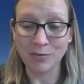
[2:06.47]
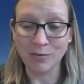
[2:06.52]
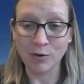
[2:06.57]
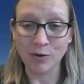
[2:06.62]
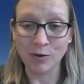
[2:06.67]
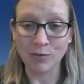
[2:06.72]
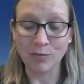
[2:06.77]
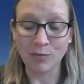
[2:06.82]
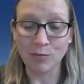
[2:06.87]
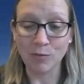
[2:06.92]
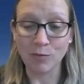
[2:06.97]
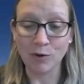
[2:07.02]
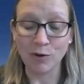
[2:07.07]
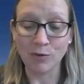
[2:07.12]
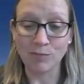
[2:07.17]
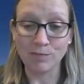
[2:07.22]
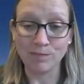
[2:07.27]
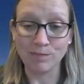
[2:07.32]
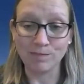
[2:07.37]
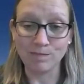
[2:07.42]

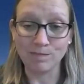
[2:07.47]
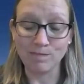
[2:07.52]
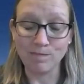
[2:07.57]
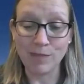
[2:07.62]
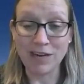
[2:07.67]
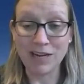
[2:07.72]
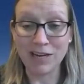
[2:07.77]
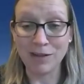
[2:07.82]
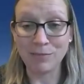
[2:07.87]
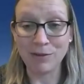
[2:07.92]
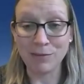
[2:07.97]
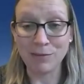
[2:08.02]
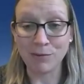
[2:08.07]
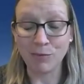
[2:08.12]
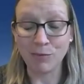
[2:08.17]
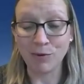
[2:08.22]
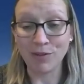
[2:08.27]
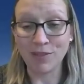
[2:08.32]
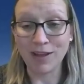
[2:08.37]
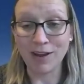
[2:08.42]
we're meeting
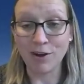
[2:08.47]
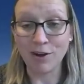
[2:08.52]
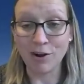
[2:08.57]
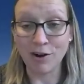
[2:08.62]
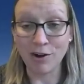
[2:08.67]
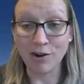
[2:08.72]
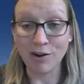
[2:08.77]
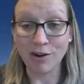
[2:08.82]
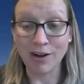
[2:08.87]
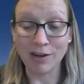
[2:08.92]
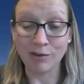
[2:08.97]
people where they are,